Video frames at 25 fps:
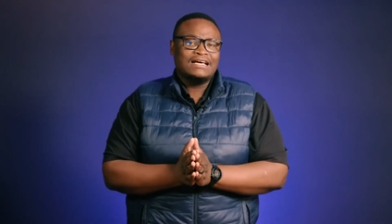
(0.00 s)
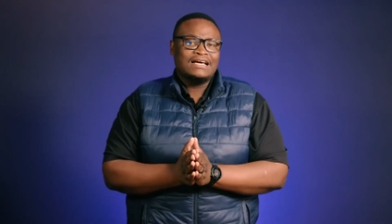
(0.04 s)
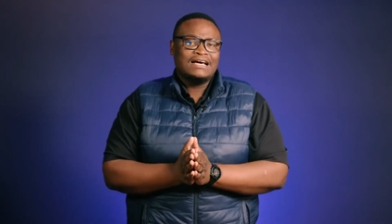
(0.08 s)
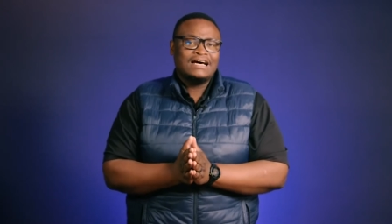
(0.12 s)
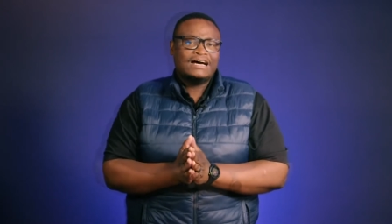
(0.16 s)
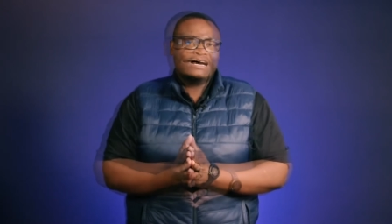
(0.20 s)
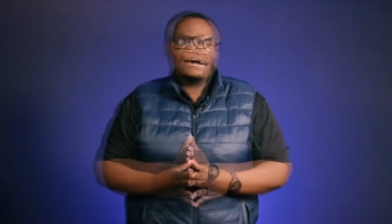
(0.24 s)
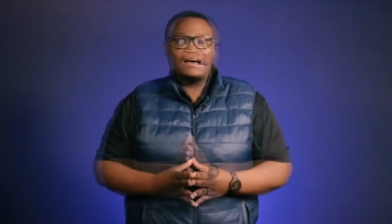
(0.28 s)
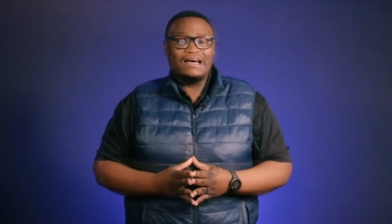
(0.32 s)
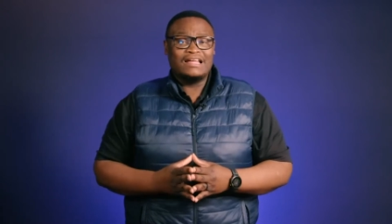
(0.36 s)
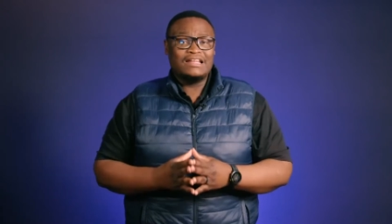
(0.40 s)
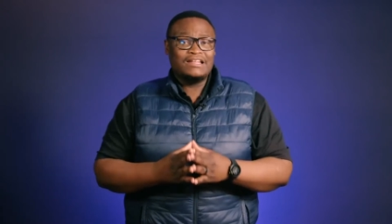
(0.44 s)

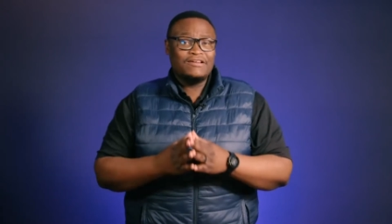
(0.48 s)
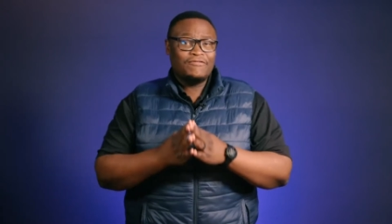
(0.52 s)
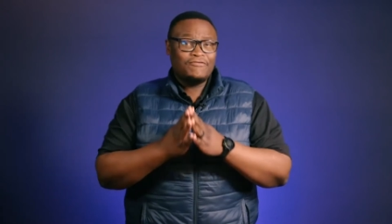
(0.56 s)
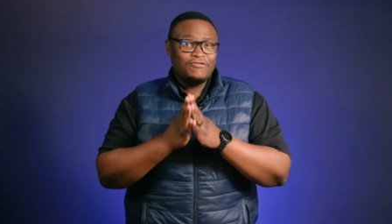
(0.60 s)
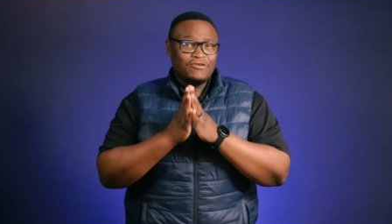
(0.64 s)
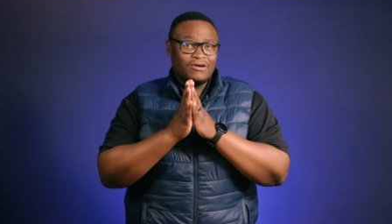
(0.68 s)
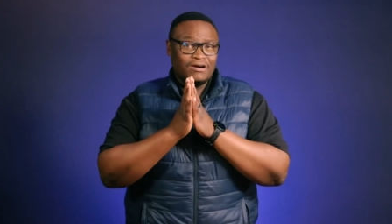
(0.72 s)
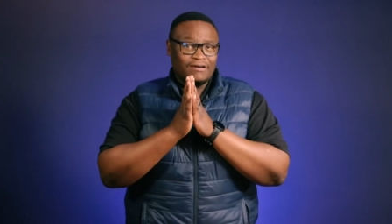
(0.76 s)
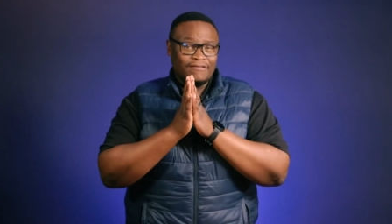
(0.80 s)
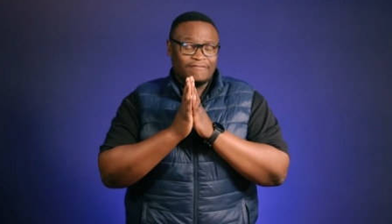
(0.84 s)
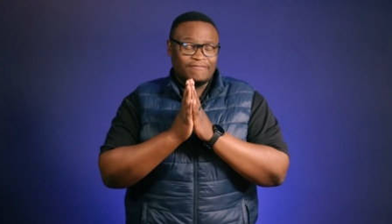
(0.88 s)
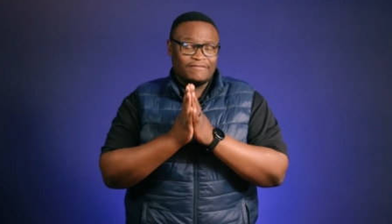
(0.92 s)
And if you
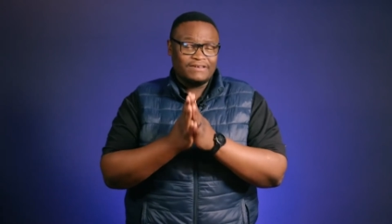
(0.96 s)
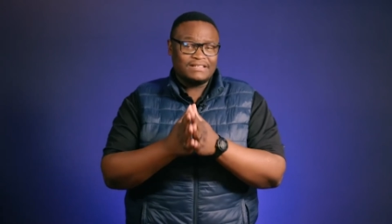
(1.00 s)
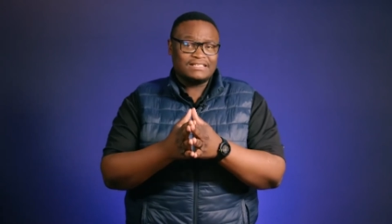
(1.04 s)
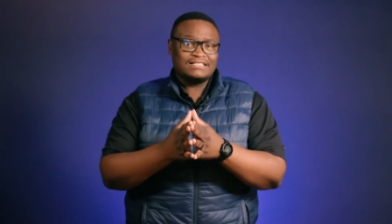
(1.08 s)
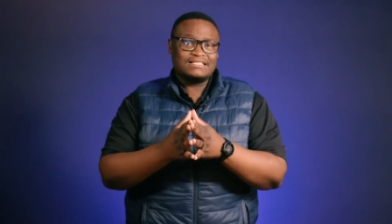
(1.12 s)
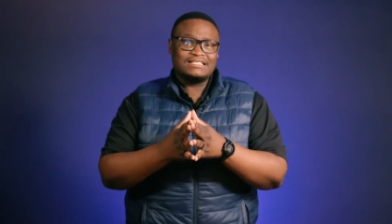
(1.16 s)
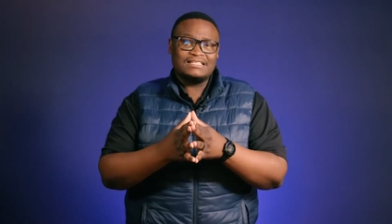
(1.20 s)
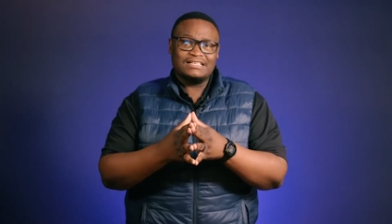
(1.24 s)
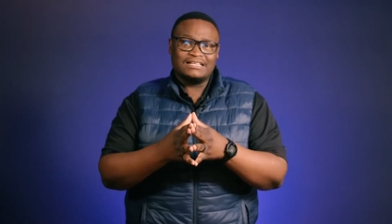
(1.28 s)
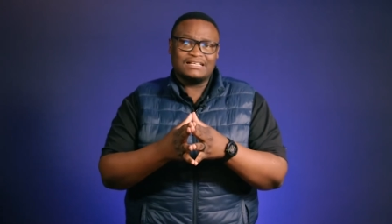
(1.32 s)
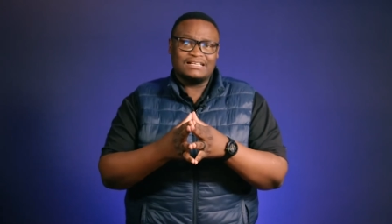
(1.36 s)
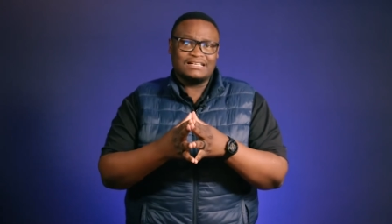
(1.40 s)
are
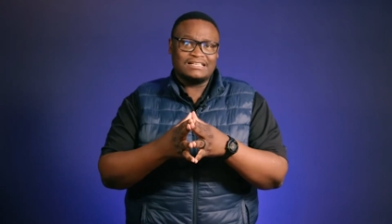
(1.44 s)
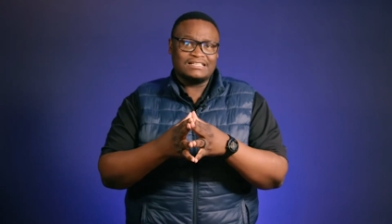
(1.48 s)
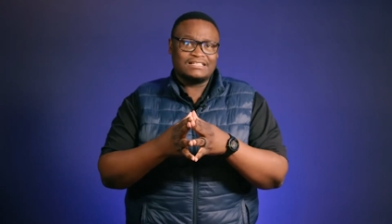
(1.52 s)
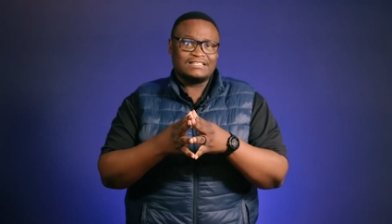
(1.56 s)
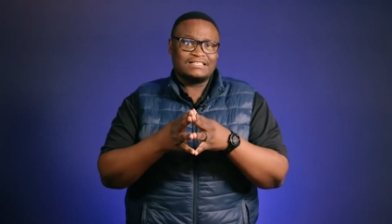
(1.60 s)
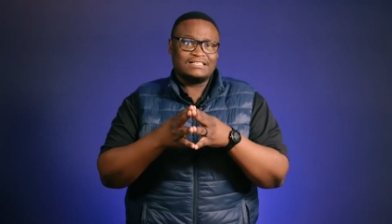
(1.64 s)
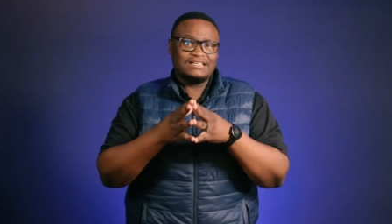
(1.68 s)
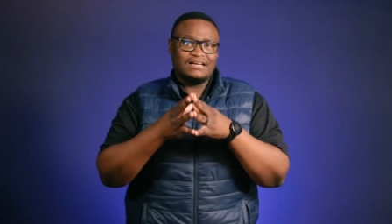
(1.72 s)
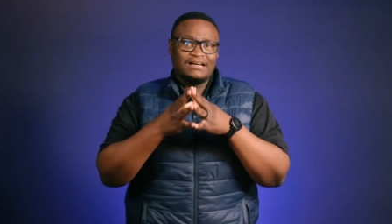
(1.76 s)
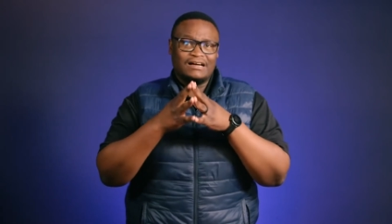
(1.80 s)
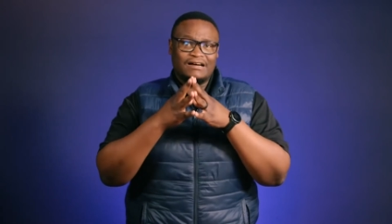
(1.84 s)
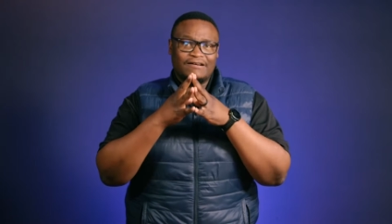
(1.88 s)
visiting
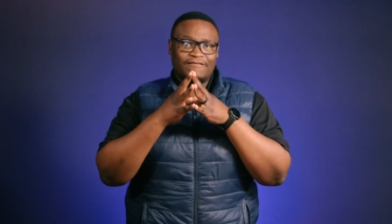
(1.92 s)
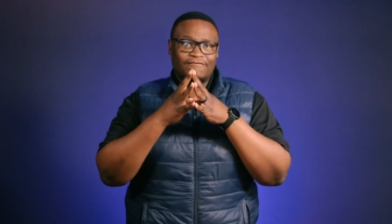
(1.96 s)
us uh,